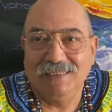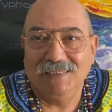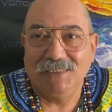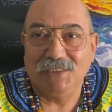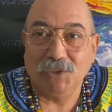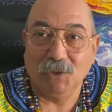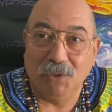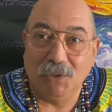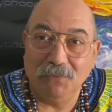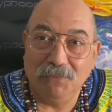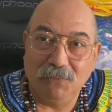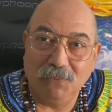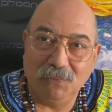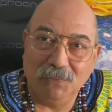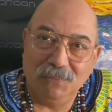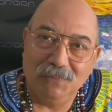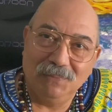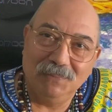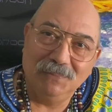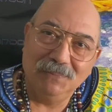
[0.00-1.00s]
joyful
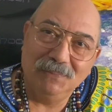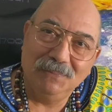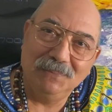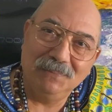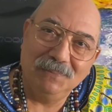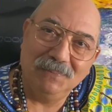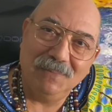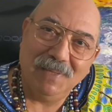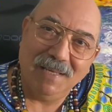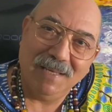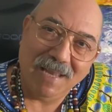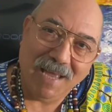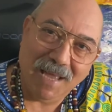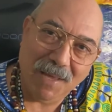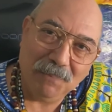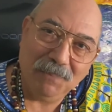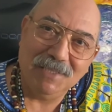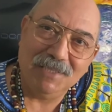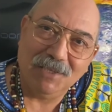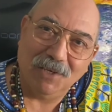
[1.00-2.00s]
and
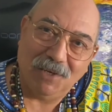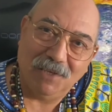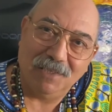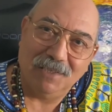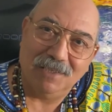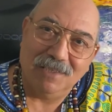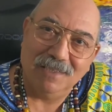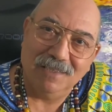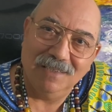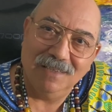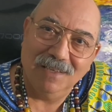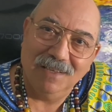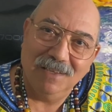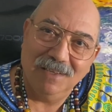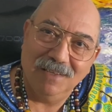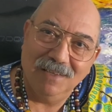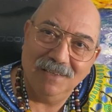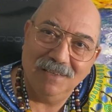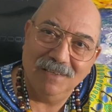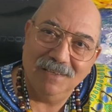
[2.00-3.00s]
happy side
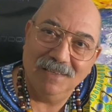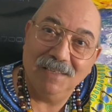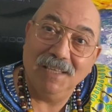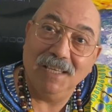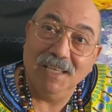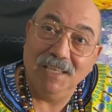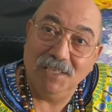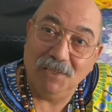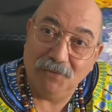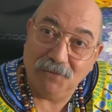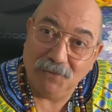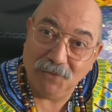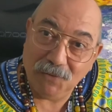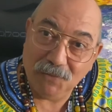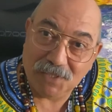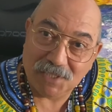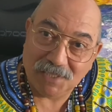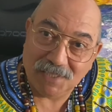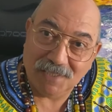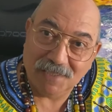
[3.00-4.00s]
in the
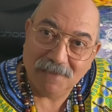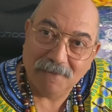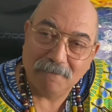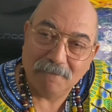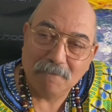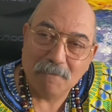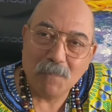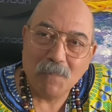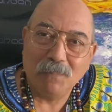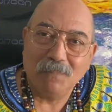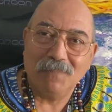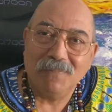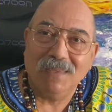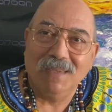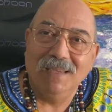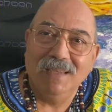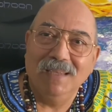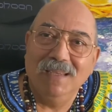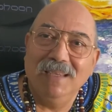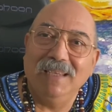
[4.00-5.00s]
future,
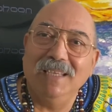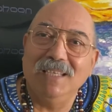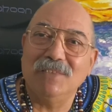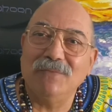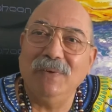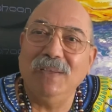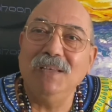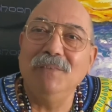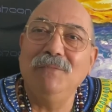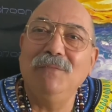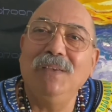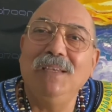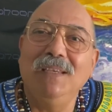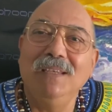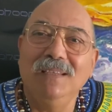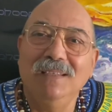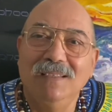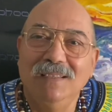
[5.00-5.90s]
is when we